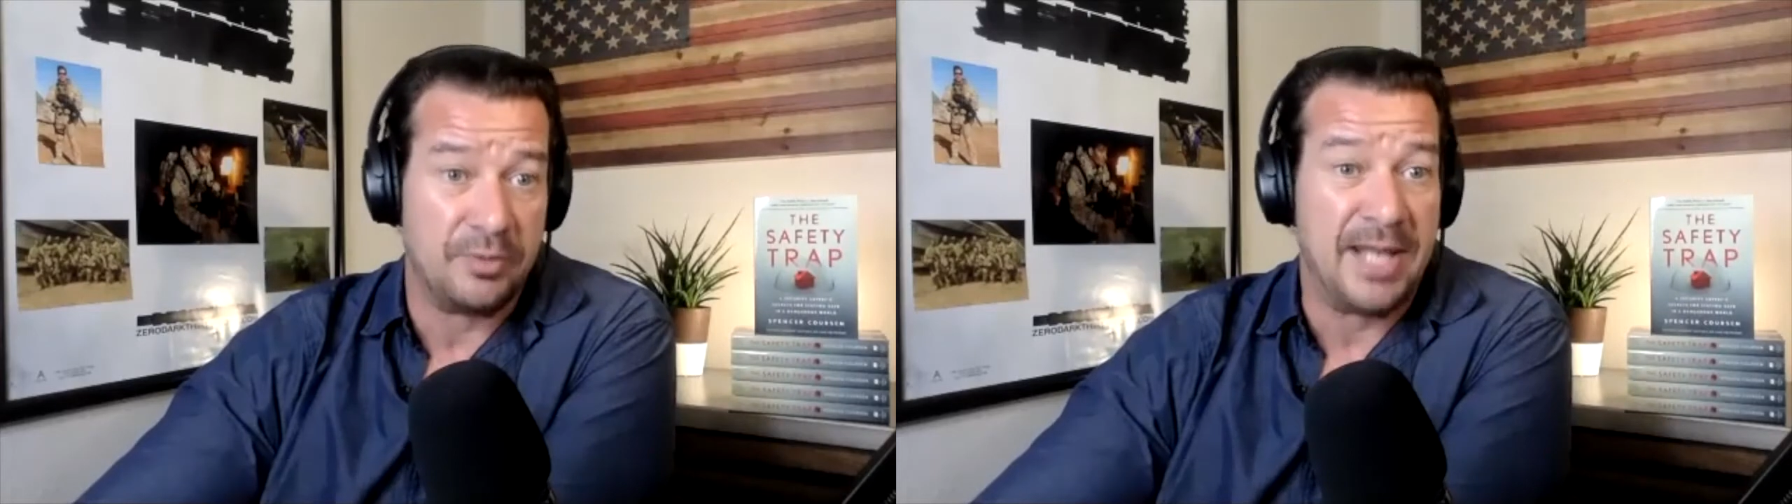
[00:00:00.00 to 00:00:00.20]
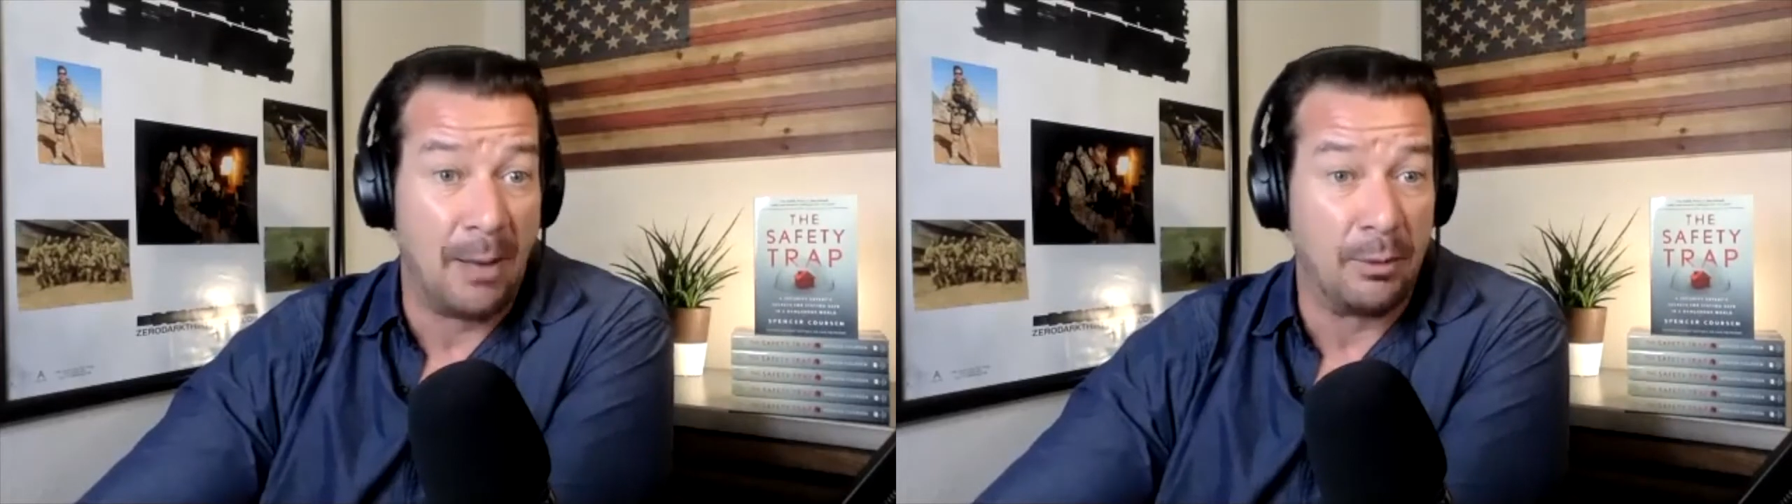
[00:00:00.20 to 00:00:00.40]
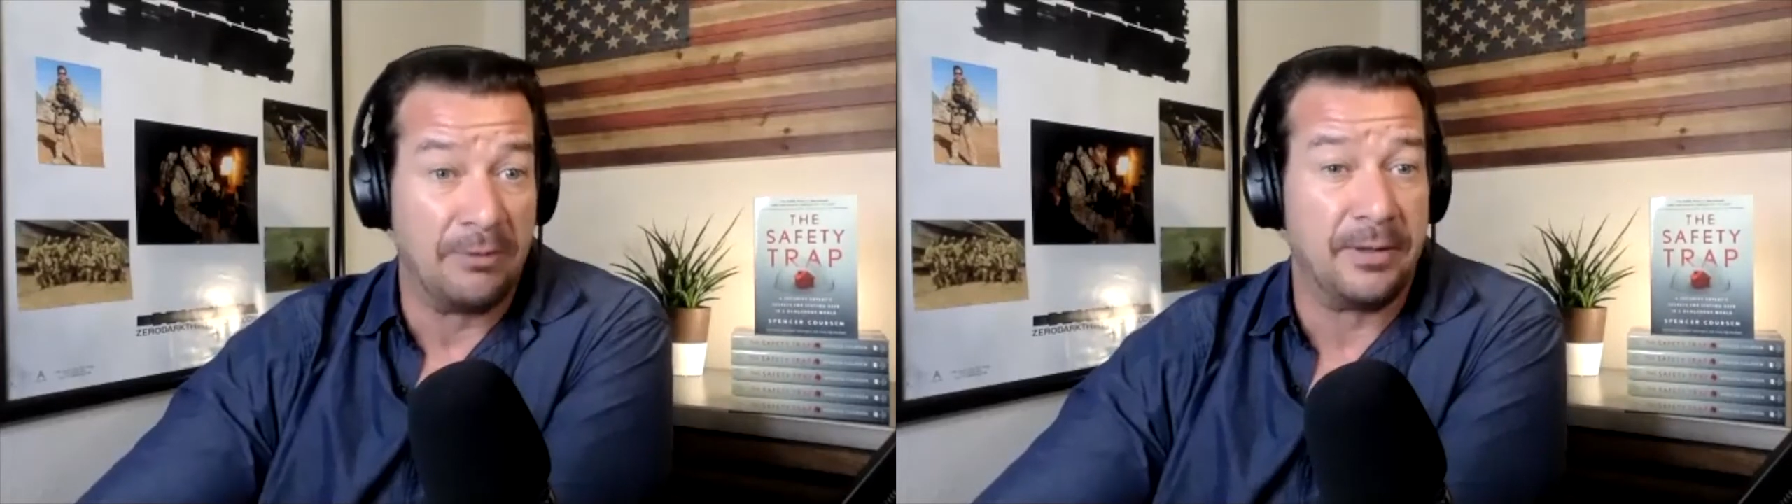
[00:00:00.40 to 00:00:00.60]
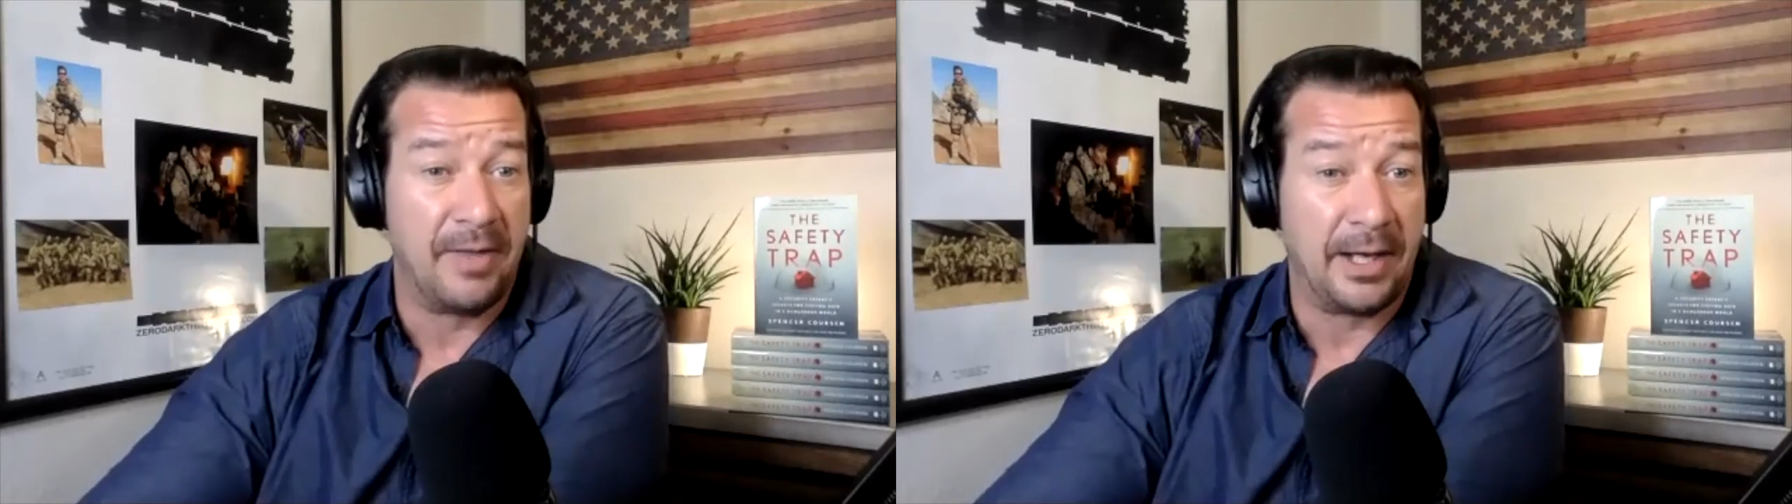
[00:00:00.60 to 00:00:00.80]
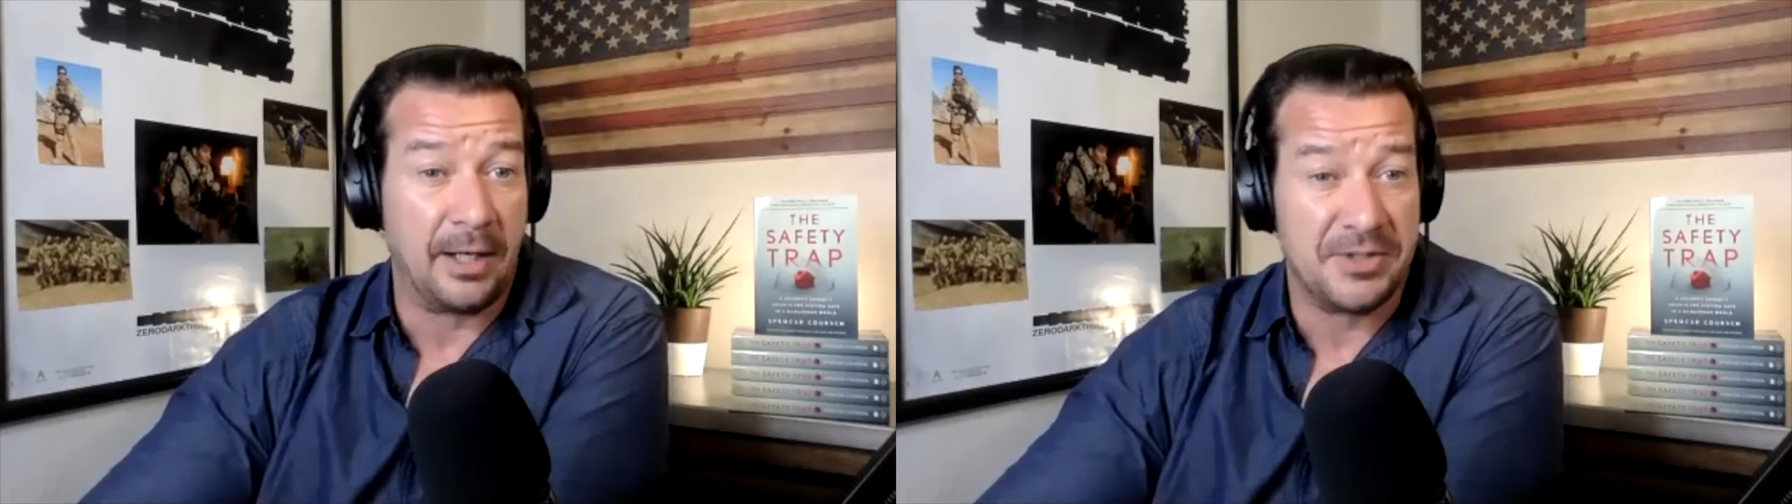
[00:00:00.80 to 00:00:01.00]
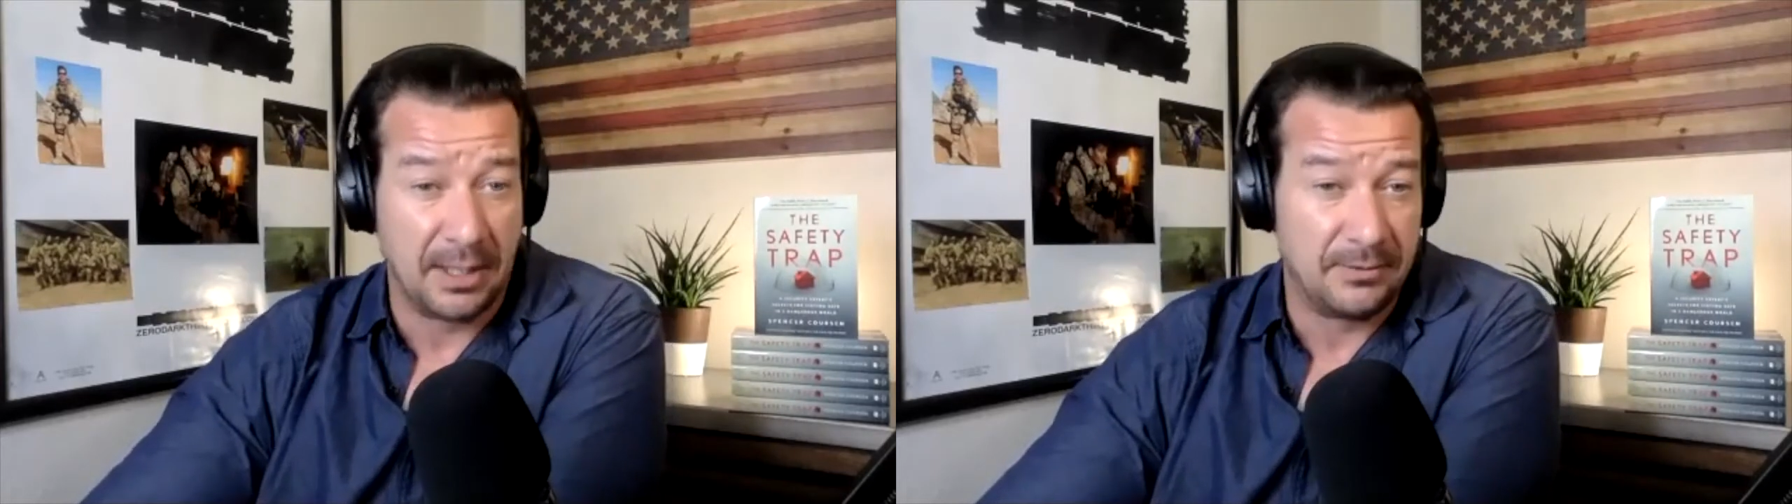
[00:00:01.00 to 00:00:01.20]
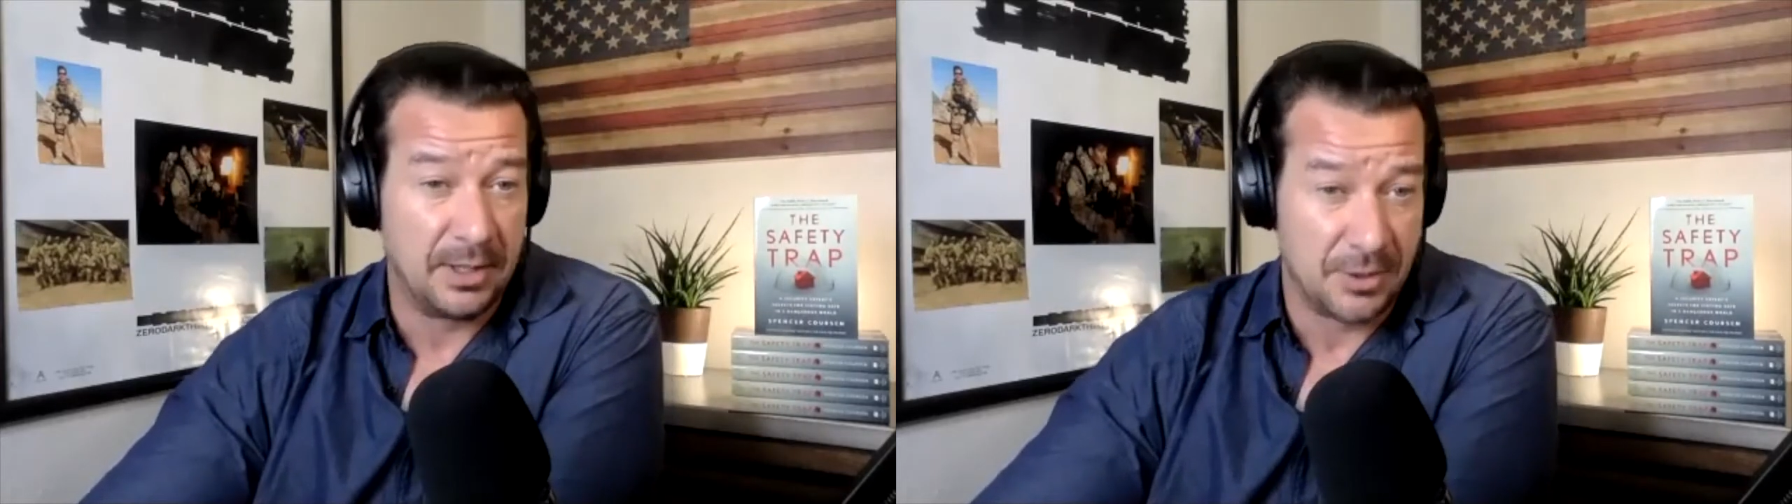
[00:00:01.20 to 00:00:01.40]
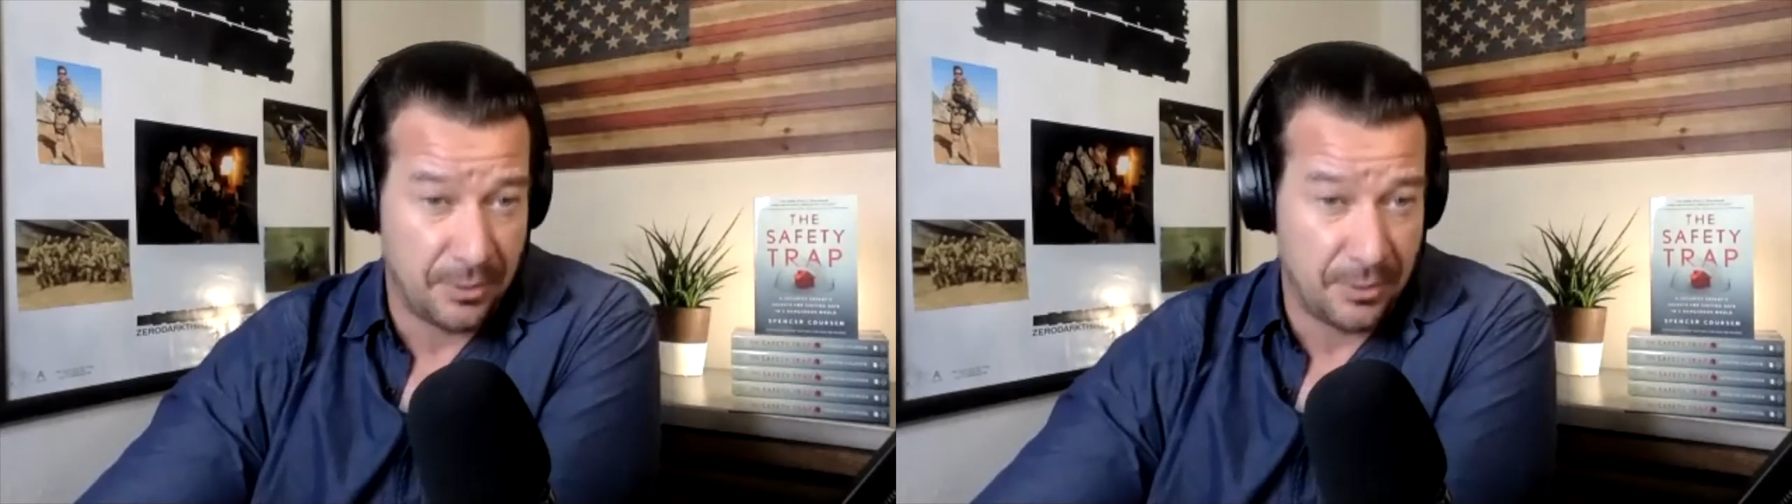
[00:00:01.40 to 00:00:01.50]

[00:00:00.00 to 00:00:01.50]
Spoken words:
now we feel that our safety is